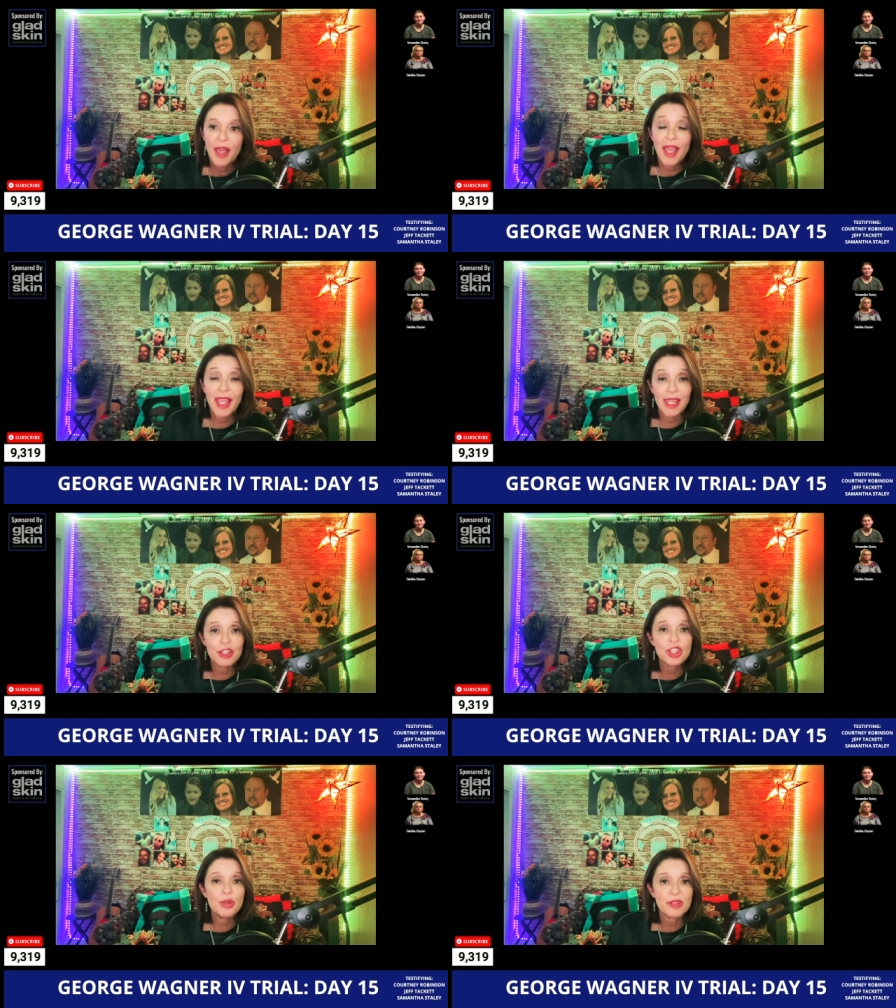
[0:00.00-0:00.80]

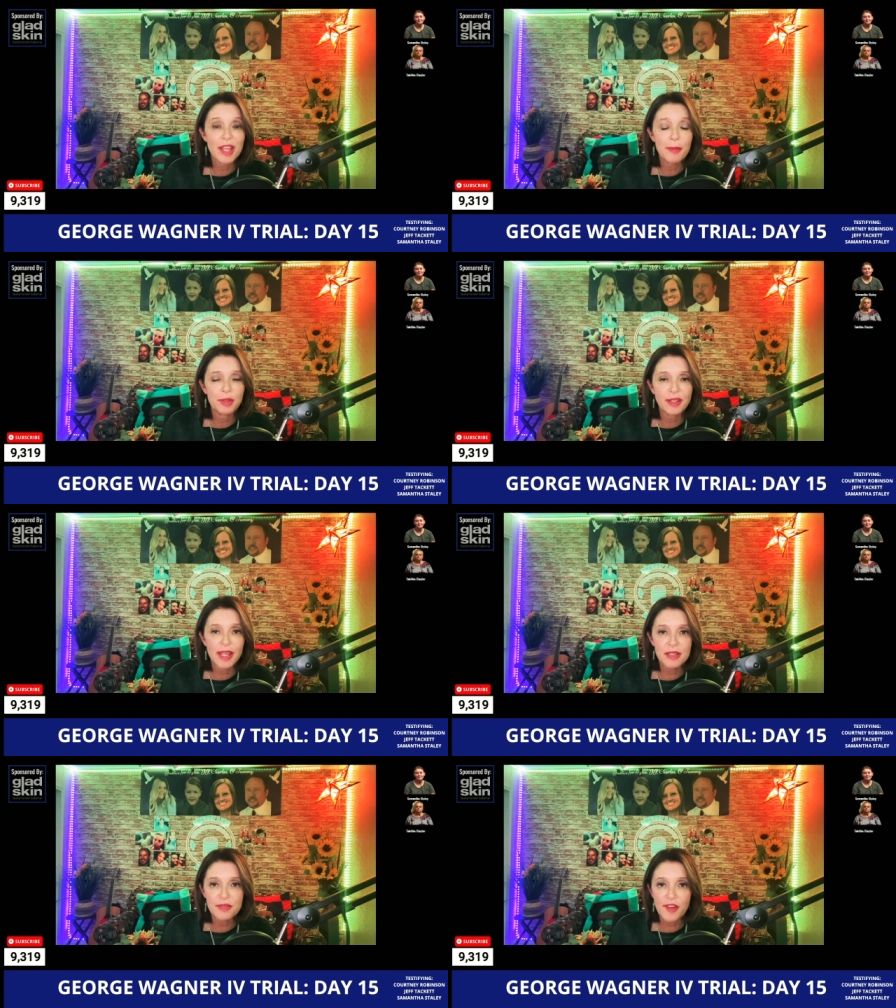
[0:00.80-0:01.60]
and she was able to
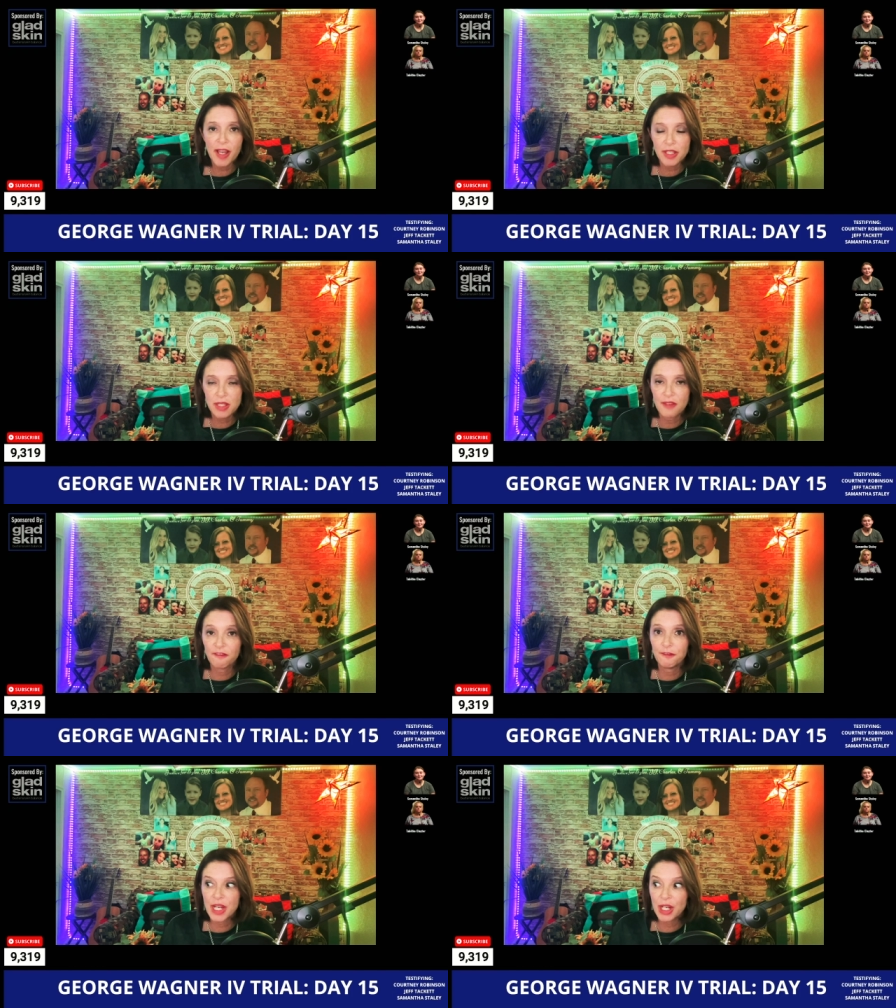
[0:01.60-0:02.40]
testify to the
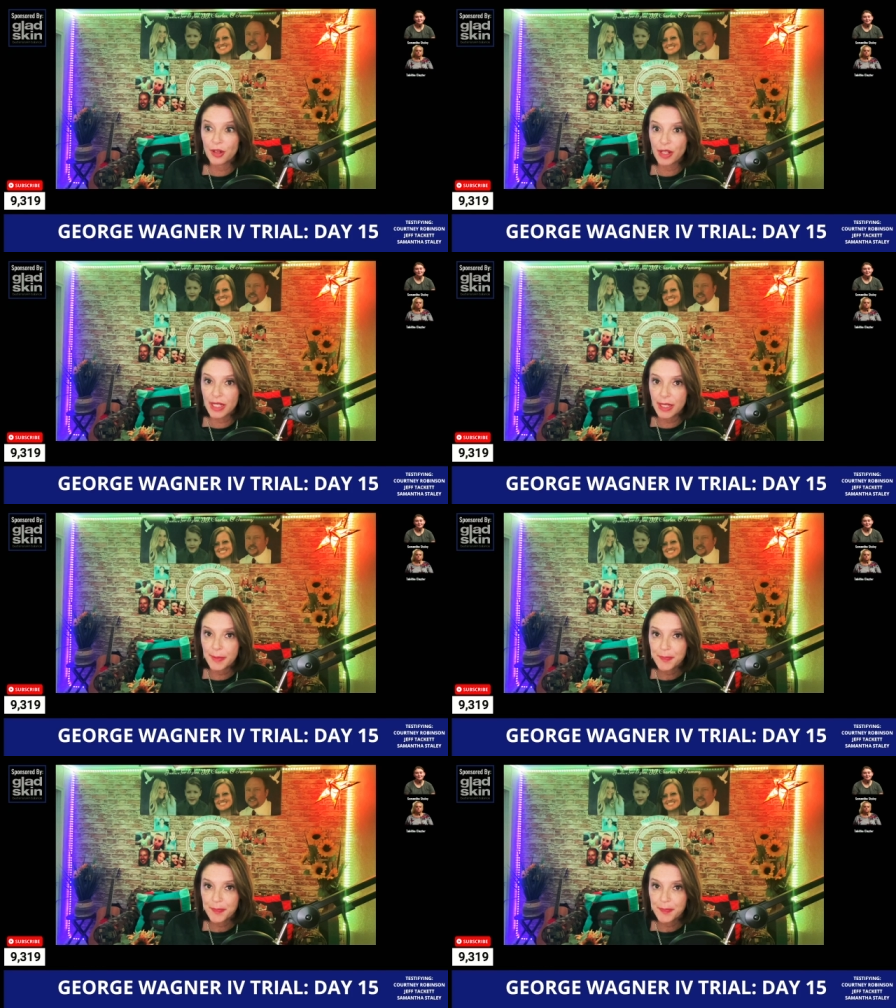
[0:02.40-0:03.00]
very